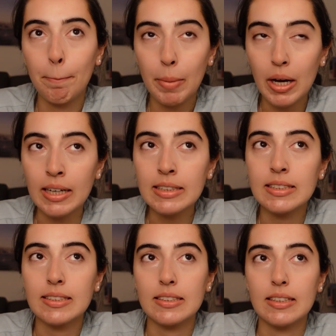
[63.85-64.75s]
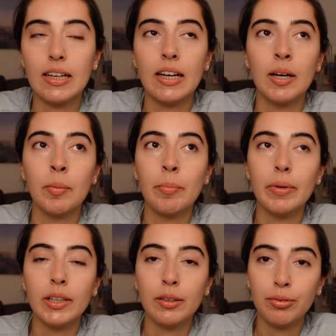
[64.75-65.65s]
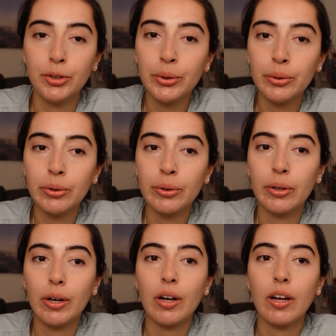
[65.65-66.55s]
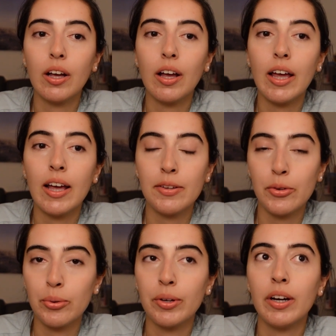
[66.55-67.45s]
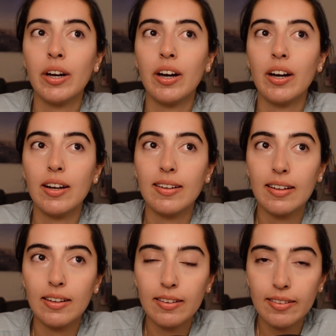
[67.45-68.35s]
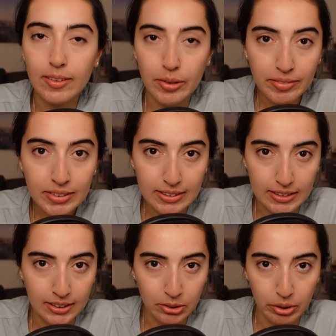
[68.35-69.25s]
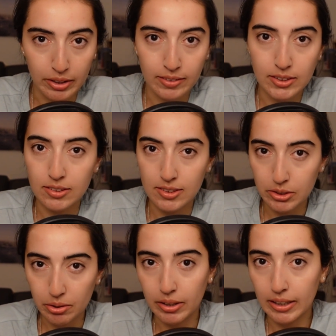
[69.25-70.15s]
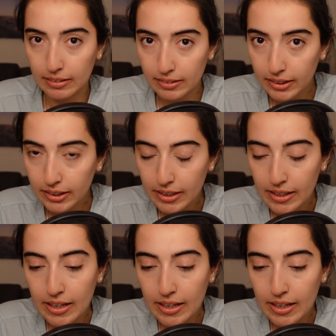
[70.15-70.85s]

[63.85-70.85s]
But if you answer 17 questions correctly